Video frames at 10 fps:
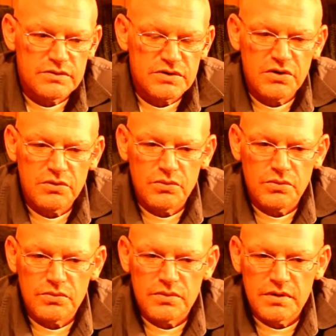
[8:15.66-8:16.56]
So,
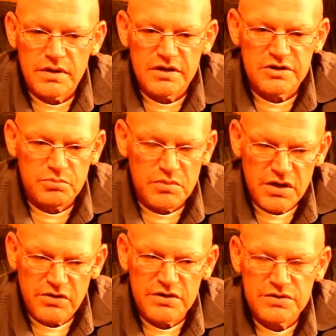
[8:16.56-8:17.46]
is
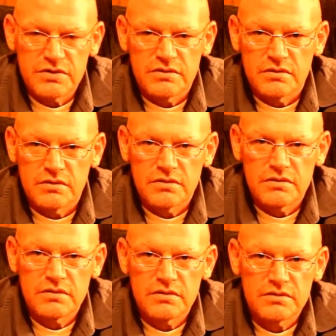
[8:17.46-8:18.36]
marriage
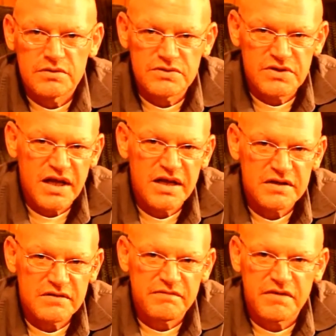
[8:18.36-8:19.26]

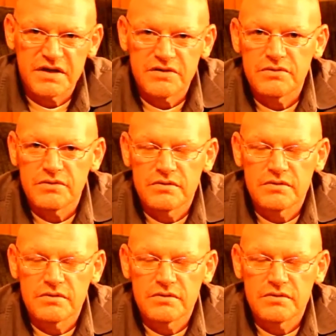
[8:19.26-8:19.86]
designed to fail?